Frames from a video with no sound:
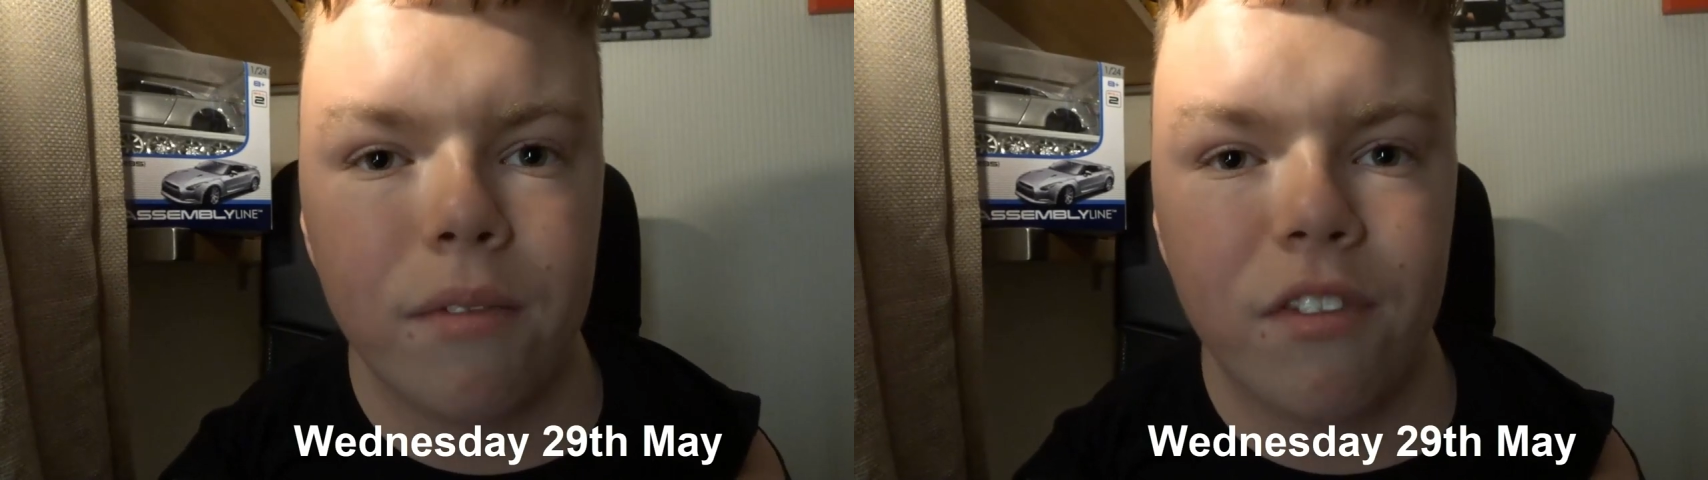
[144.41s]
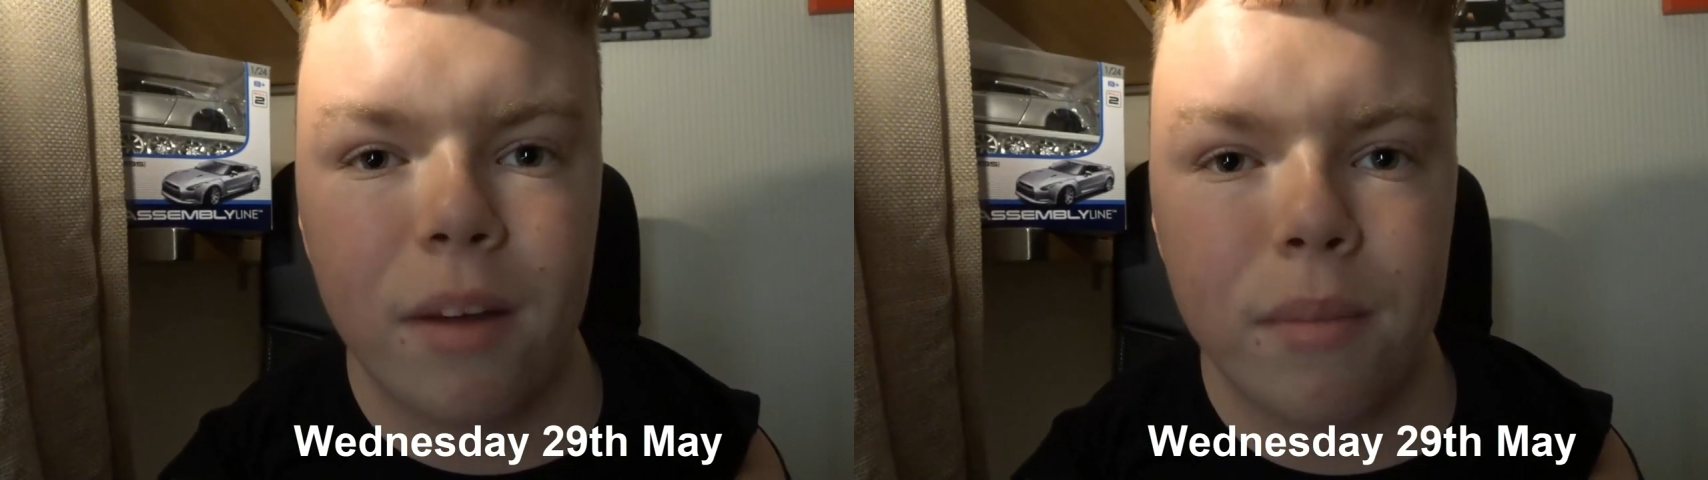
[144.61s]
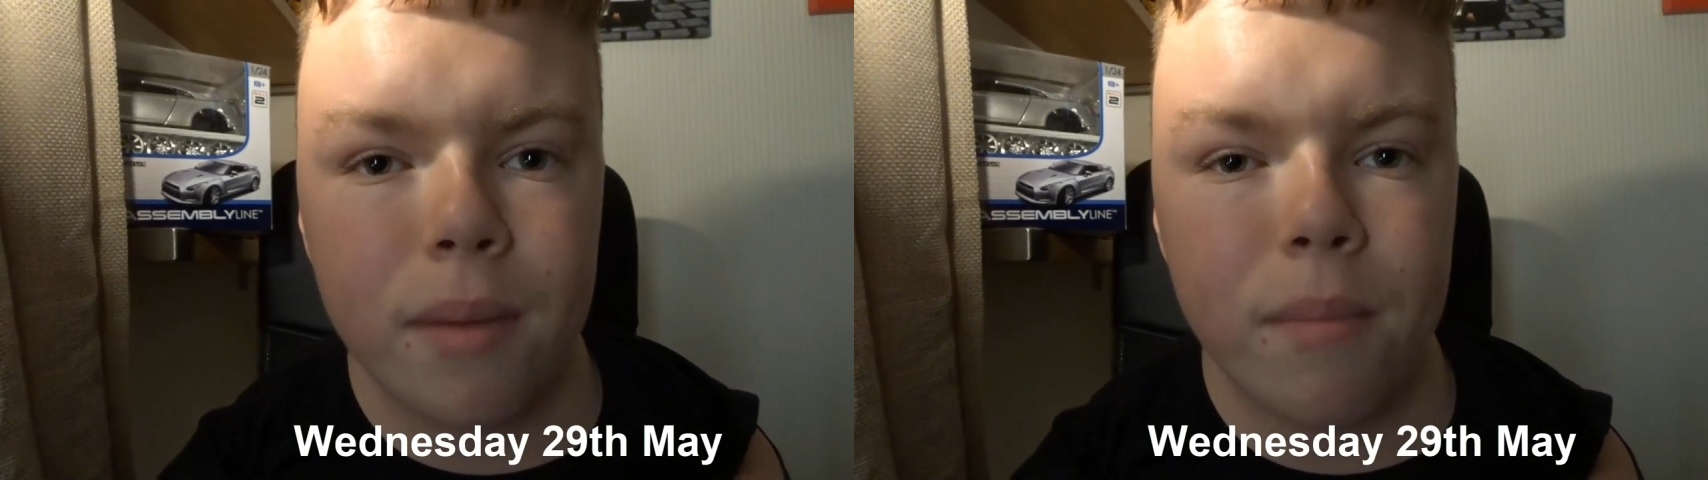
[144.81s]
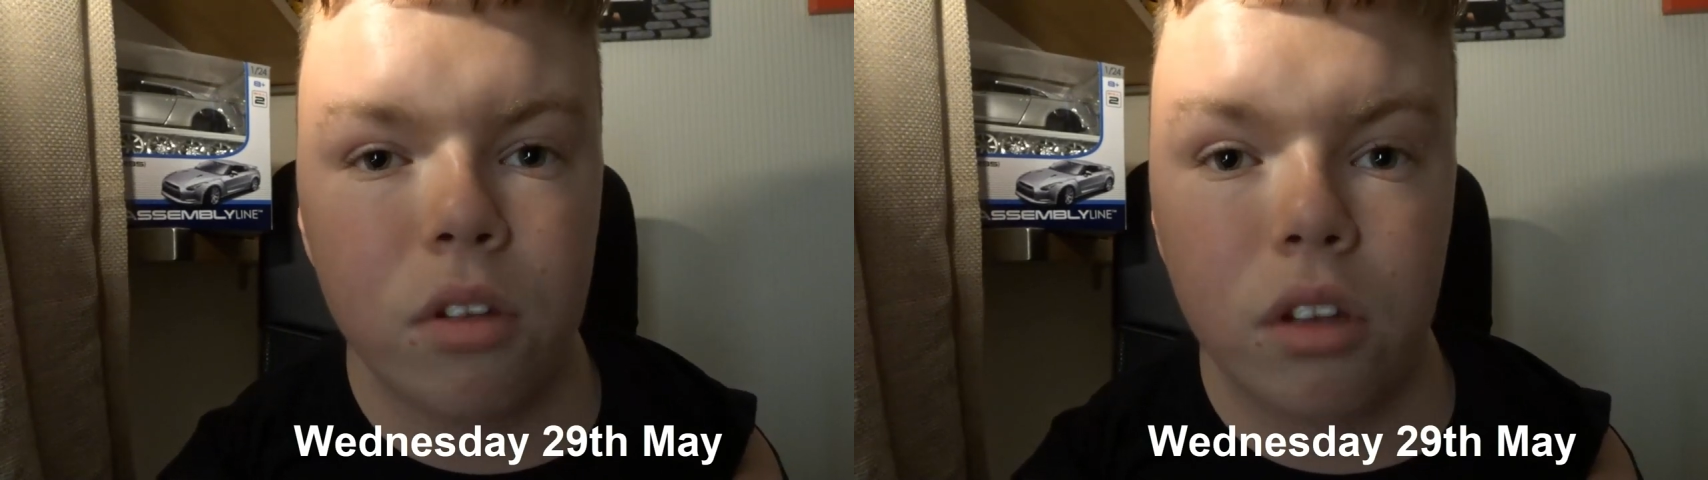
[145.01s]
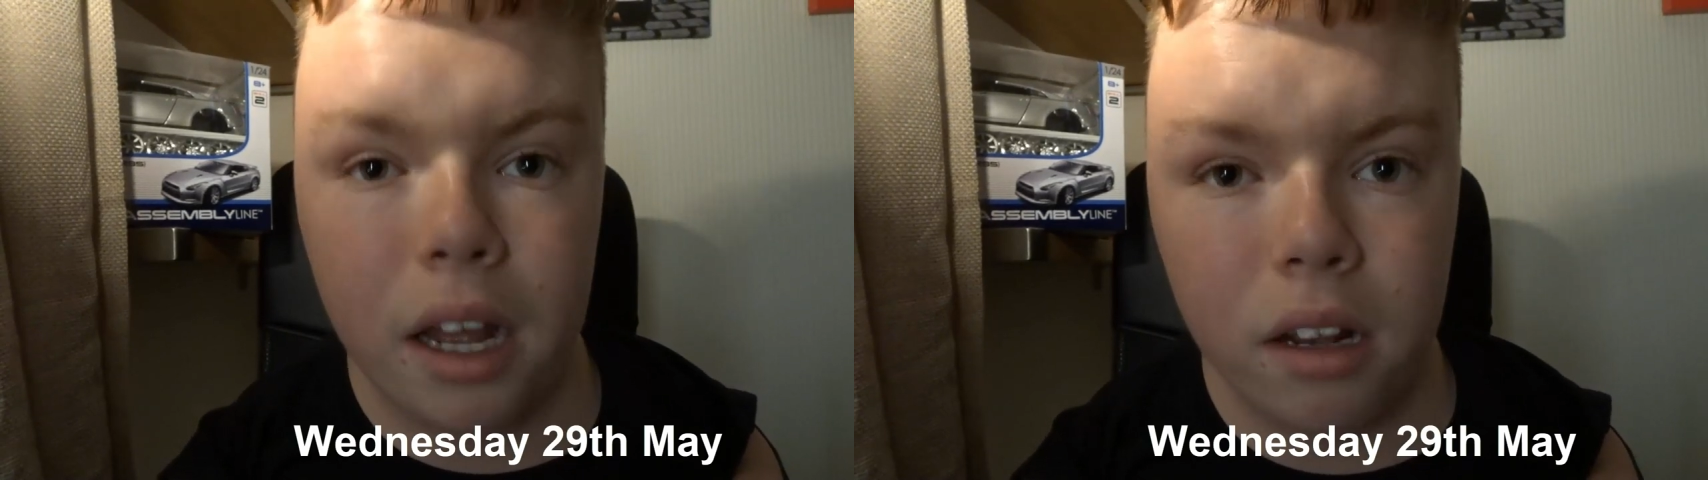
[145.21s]
family
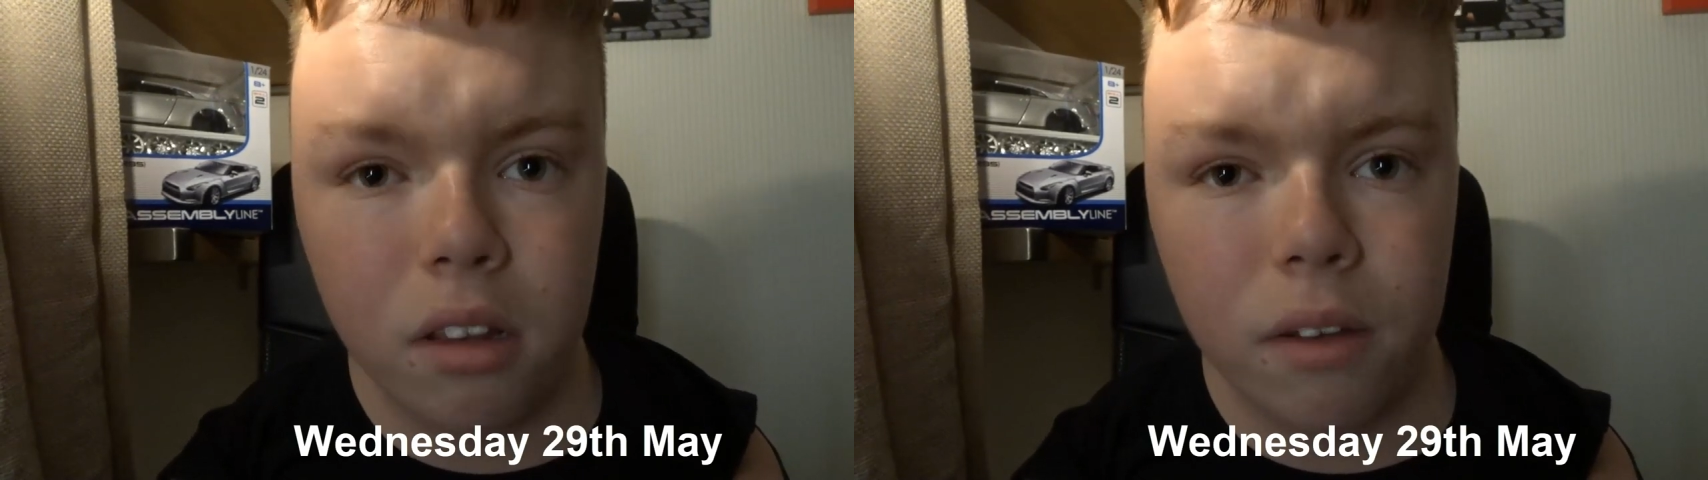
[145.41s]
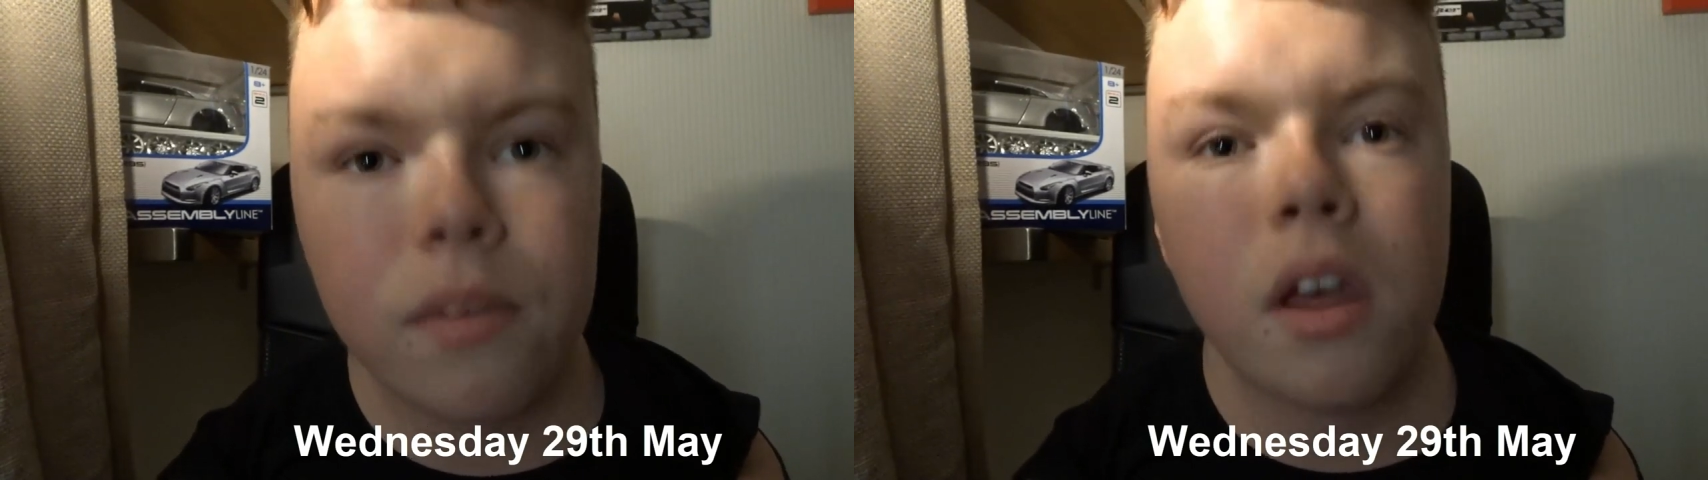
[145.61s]
members to cancer.